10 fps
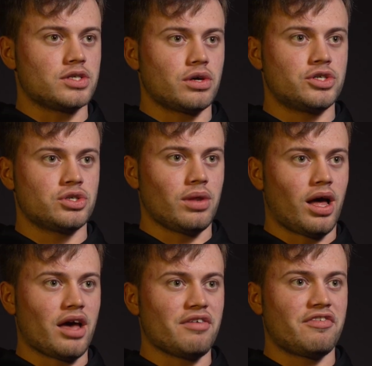social
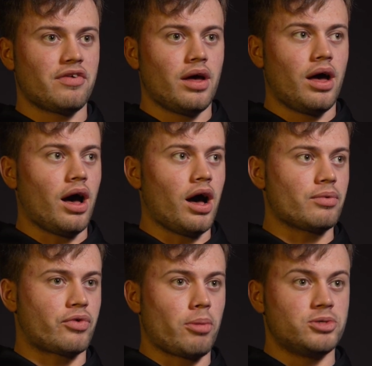life,
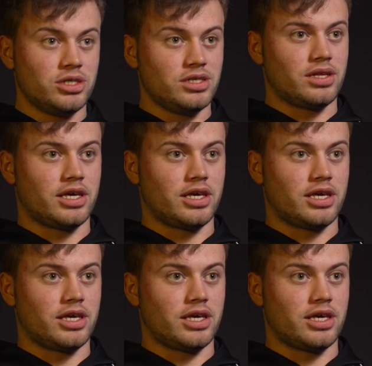great opportunities to